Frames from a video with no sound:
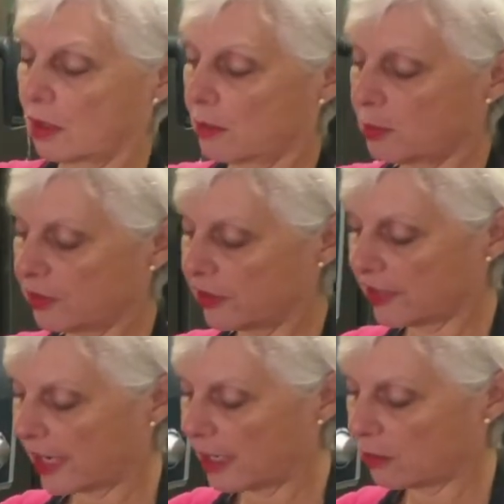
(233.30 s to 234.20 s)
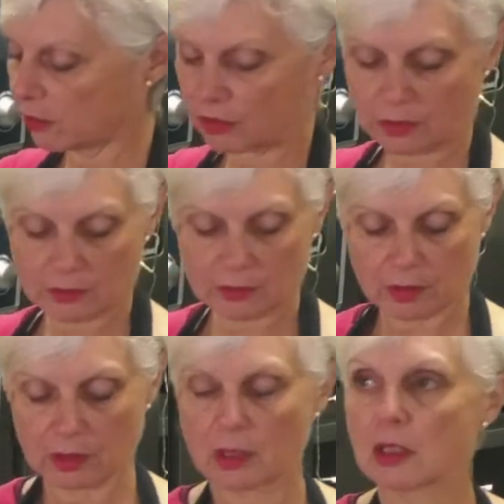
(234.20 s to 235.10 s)
put it out,
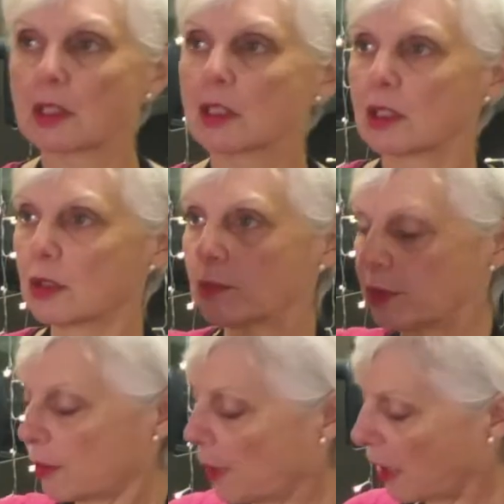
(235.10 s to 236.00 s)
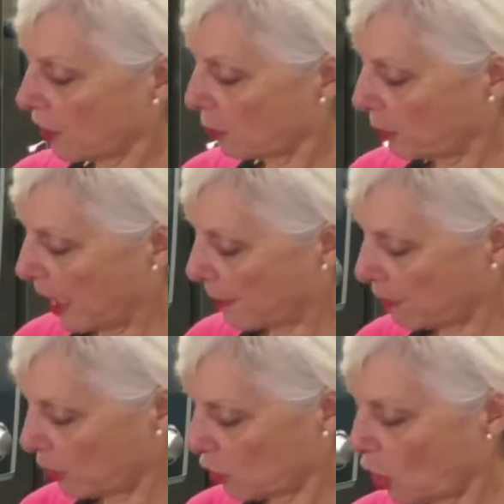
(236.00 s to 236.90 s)
put the parchment
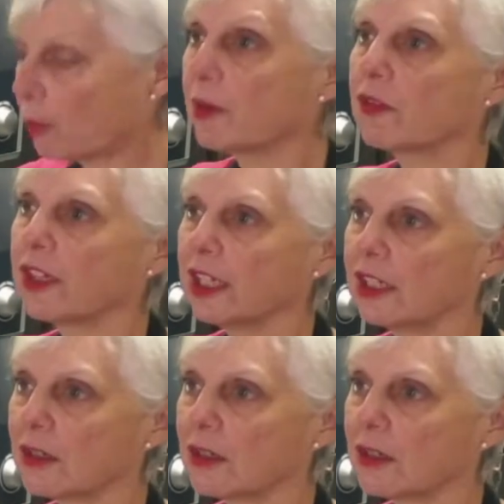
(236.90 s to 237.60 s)
paper on top of the,